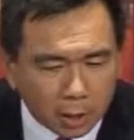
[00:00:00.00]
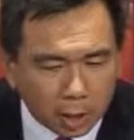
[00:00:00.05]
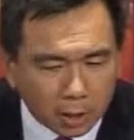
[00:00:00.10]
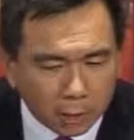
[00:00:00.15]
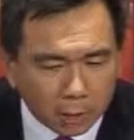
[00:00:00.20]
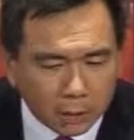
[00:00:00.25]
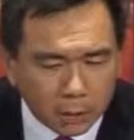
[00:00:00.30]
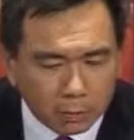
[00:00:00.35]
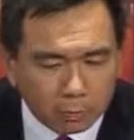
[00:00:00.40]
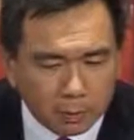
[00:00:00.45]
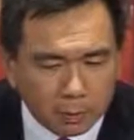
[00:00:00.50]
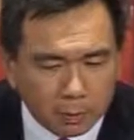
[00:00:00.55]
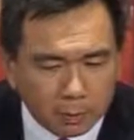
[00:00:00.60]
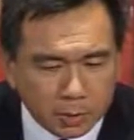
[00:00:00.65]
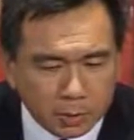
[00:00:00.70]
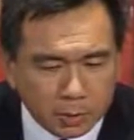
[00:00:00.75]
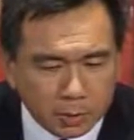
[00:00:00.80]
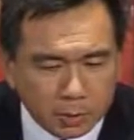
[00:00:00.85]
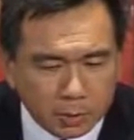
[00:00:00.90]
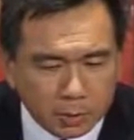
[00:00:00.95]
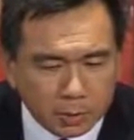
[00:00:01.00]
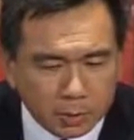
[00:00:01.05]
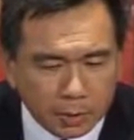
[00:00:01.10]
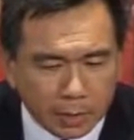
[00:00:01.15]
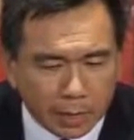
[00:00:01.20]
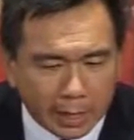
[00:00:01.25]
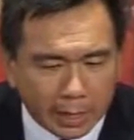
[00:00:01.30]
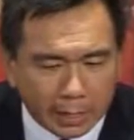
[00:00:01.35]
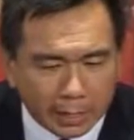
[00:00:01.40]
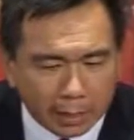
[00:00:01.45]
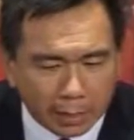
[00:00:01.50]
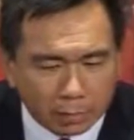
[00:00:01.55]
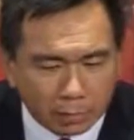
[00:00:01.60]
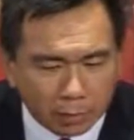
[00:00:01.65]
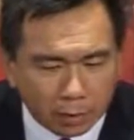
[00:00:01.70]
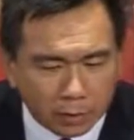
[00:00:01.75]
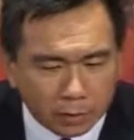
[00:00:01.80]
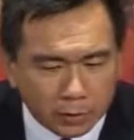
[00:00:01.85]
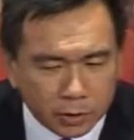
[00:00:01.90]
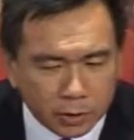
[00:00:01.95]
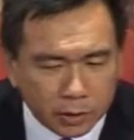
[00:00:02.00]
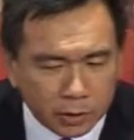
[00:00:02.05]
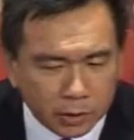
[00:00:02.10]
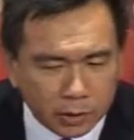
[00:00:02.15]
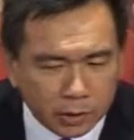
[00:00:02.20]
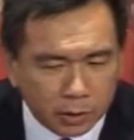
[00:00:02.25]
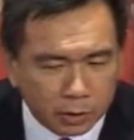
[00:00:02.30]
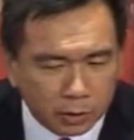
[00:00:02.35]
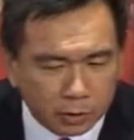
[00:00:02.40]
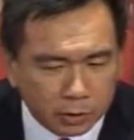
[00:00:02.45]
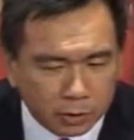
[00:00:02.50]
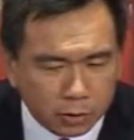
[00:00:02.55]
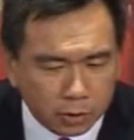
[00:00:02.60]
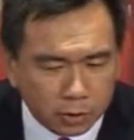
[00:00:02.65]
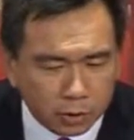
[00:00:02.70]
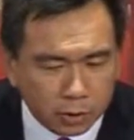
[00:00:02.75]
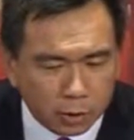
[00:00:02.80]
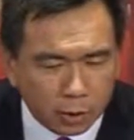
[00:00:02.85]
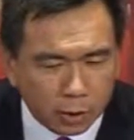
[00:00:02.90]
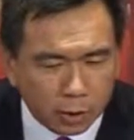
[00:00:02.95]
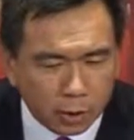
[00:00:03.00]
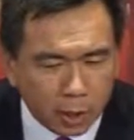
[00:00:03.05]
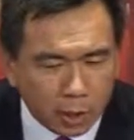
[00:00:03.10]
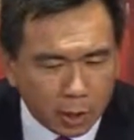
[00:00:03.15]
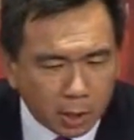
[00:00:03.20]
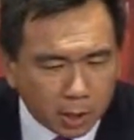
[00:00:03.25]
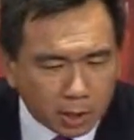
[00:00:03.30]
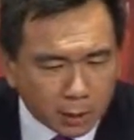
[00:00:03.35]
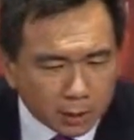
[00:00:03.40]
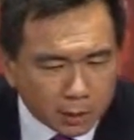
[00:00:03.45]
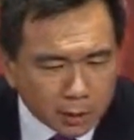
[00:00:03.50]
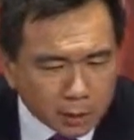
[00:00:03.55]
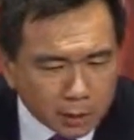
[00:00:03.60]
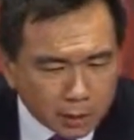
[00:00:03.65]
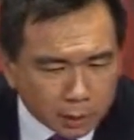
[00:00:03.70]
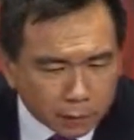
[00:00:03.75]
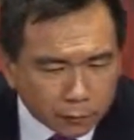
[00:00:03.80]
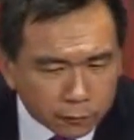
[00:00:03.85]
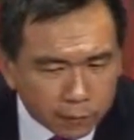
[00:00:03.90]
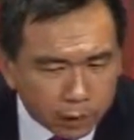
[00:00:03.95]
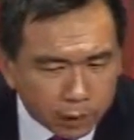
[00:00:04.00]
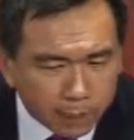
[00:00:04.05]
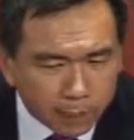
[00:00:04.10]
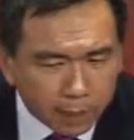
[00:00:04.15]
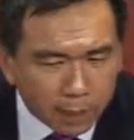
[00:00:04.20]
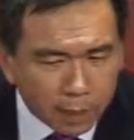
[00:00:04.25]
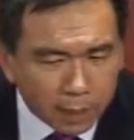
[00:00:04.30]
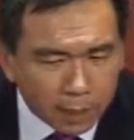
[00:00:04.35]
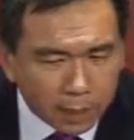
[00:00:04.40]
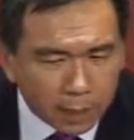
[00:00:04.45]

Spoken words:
office premises and the provisions in the constitution. This is from